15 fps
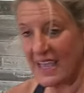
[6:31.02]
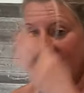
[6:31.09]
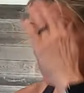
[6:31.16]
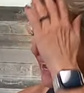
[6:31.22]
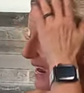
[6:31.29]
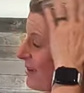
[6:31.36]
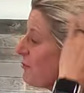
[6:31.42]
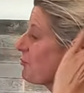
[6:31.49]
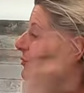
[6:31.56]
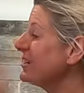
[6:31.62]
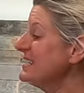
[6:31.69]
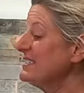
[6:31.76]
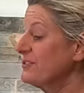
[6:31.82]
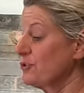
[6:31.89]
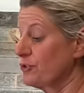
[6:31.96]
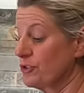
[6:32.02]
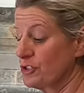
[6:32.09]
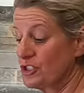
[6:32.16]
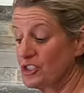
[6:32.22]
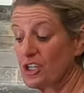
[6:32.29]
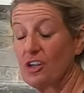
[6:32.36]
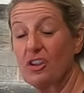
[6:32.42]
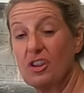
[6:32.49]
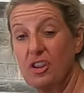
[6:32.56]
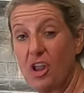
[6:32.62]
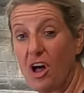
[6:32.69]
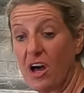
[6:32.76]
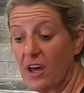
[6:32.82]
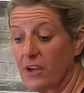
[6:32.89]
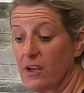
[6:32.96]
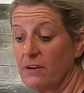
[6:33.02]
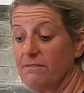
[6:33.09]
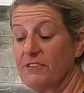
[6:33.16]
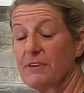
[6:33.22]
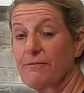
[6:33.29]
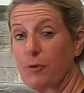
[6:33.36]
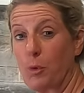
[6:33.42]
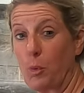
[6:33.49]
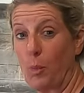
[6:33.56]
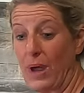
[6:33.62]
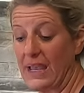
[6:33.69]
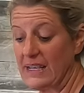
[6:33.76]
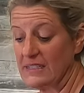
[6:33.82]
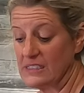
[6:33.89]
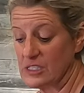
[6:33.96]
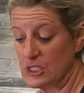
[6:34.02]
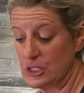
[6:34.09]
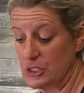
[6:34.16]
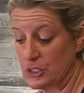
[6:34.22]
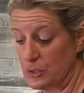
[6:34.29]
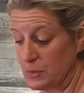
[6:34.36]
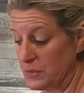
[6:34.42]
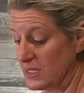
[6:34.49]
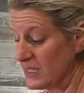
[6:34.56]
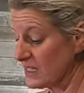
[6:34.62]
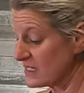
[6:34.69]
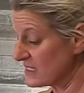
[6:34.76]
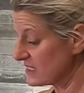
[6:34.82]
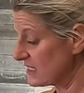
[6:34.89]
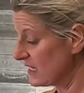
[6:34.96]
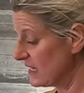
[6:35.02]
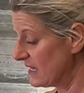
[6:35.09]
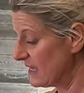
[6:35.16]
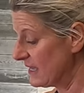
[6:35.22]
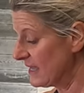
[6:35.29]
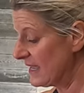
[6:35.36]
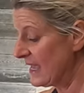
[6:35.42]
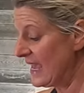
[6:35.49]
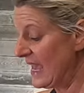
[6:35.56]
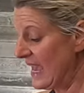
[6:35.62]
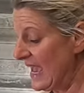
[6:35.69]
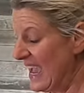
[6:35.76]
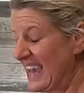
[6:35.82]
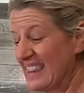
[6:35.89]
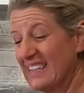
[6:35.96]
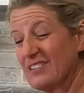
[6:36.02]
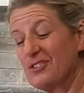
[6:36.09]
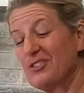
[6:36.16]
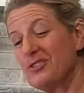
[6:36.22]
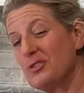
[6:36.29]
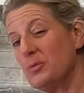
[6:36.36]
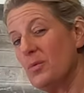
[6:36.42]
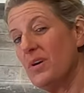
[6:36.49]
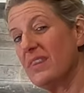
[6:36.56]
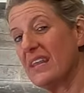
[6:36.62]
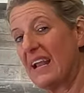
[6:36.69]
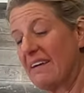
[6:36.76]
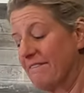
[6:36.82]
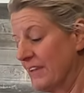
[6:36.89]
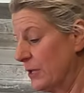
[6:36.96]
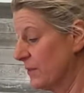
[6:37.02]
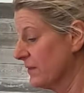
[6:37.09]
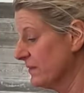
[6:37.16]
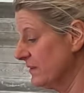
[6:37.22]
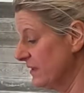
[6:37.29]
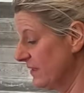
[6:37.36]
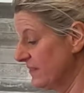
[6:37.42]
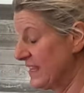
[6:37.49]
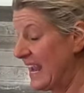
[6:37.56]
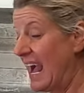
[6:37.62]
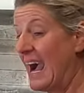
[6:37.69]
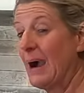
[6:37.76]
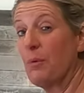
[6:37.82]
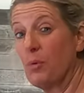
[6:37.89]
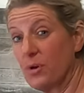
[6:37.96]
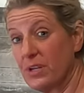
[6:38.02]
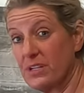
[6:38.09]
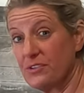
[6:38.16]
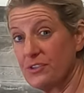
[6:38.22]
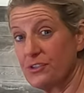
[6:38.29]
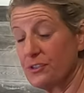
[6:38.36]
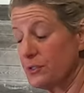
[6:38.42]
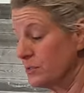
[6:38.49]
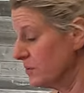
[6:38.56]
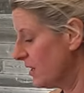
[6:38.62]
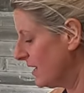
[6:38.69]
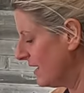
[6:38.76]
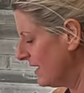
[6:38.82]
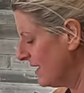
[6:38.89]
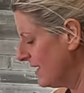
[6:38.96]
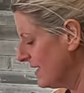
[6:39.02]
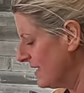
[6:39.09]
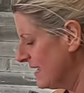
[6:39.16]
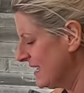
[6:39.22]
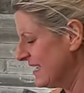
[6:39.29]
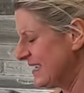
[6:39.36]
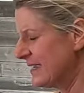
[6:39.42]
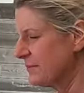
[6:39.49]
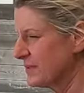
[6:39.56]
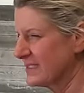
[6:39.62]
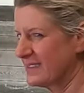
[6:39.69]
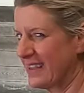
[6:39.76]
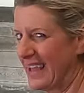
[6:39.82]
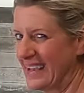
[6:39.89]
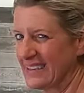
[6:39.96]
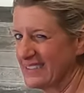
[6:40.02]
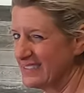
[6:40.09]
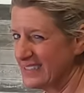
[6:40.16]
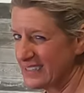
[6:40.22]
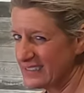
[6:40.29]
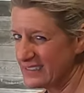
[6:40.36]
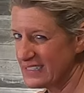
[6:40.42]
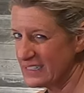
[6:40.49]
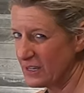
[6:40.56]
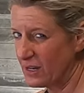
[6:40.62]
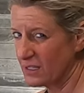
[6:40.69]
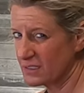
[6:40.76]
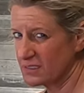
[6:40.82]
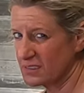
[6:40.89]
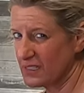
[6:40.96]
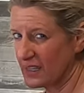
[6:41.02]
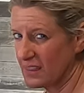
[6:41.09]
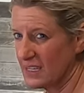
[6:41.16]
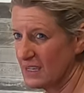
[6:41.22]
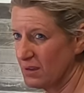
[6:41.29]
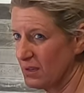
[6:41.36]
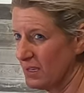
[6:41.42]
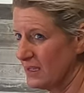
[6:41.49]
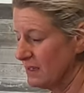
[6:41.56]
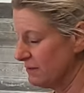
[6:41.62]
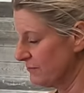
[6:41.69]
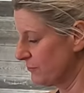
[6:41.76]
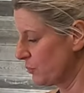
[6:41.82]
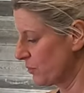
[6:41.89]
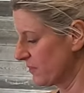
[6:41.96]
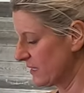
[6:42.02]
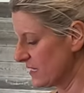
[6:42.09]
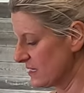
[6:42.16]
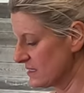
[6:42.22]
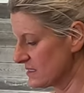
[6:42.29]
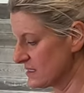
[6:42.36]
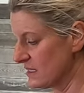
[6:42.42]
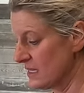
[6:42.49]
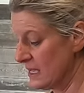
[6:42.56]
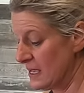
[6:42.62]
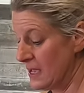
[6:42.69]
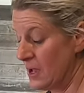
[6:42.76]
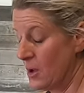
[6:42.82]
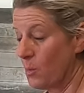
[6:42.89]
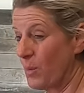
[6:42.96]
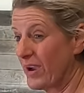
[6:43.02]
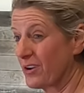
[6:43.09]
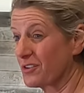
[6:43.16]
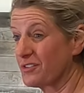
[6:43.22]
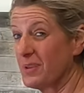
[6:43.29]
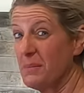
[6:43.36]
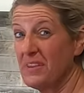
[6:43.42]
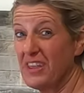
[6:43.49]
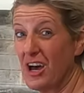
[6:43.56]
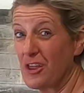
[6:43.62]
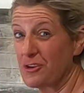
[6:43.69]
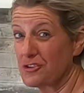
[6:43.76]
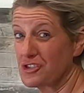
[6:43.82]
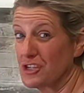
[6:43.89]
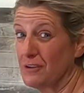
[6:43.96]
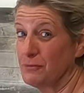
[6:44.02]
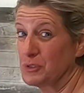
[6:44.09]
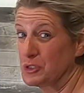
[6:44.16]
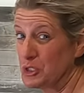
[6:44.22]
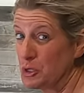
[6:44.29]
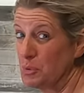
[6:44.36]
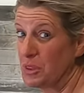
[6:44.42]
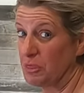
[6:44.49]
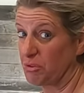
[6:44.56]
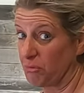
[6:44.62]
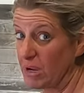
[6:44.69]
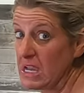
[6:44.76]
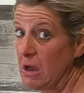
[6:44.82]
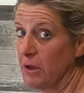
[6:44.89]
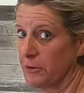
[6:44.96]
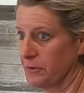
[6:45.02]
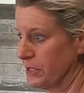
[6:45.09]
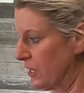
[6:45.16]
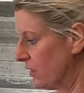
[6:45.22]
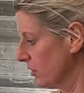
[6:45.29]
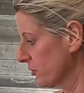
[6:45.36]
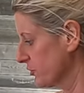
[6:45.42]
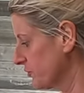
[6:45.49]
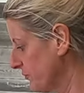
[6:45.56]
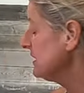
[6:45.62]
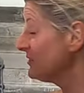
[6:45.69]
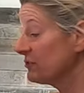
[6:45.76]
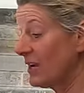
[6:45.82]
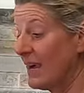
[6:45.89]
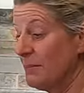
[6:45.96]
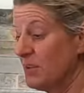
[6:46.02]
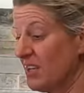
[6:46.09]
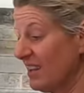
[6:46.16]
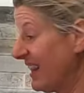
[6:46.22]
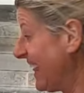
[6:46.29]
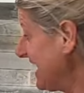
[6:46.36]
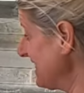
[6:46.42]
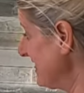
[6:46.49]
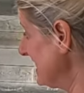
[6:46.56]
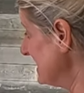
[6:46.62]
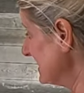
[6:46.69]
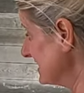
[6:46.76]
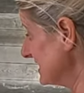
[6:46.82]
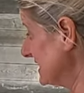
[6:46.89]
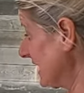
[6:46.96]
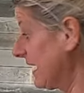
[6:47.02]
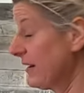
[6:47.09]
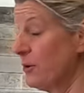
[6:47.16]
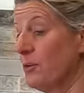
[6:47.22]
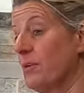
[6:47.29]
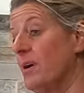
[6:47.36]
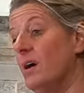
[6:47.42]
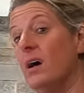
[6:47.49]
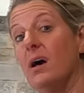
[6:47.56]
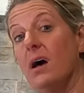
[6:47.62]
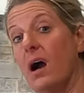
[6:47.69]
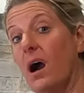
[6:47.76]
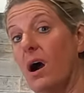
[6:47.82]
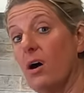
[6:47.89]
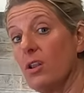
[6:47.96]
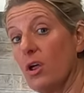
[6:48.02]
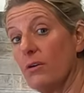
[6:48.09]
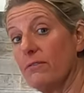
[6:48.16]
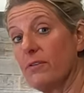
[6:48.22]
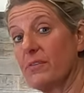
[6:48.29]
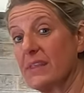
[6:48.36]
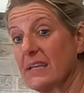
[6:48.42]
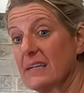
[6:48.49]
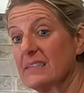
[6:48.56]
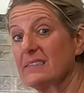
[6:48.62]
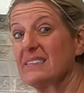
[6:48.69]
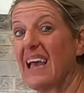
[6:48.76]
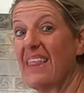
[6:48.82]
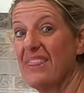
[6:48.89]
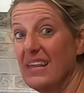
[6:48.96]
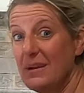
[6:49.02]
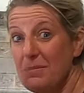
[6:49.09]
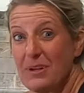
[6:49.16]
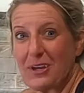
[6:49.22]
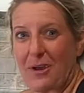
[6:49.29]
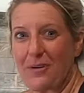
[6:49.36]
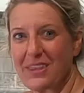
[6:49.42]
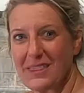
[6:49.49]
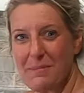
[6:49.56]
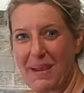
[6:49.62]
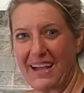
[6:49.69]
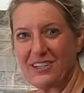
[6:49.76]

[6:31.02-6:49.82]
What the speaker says: And I researched a lot of different ways to do this. And this is the one that I found that I wanted to do. It was like $60, I think, for these, where some of the other stuff was $200 and $300. So I'm gonna lay these down all over this, and then I'm gonna go get the